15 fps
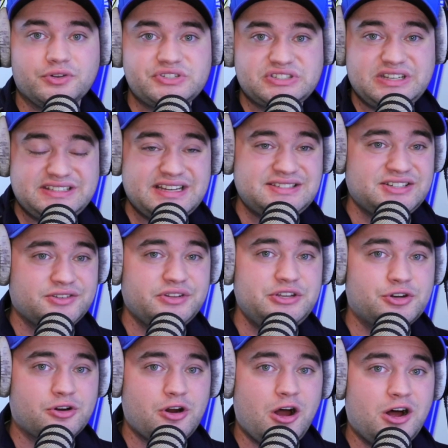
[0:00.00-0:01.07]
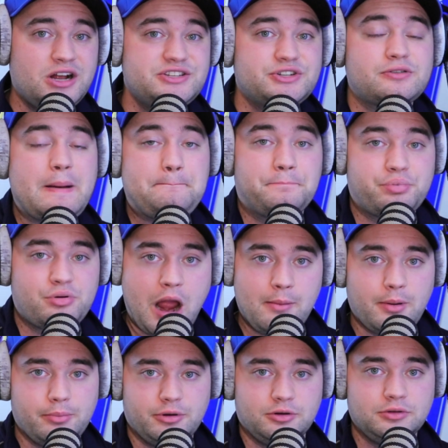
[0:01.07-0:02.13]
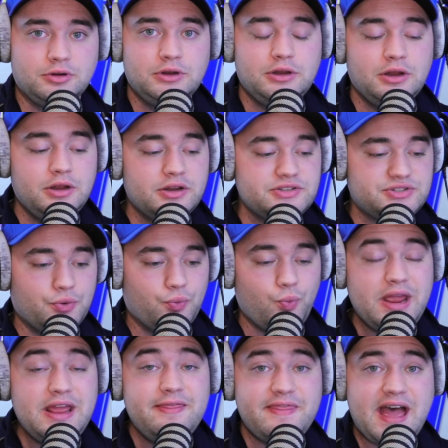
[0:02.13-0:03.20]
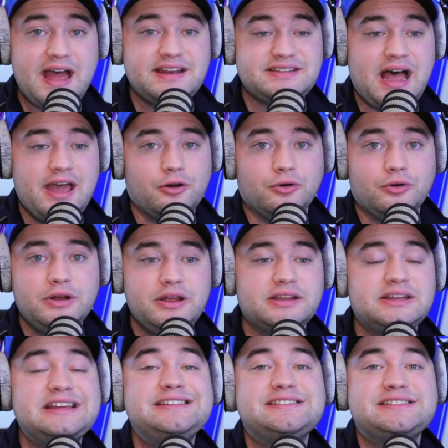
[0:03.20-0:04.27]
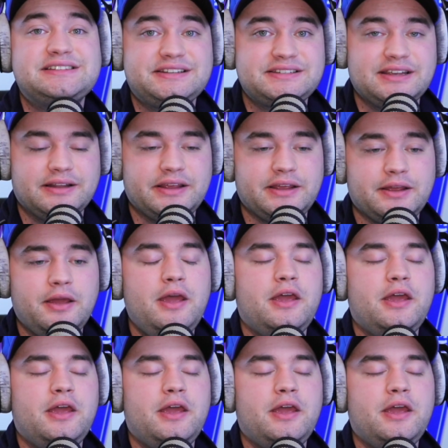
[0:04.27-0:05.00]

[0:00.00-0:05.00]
Statistically, your odds are improbable to win that title consistently.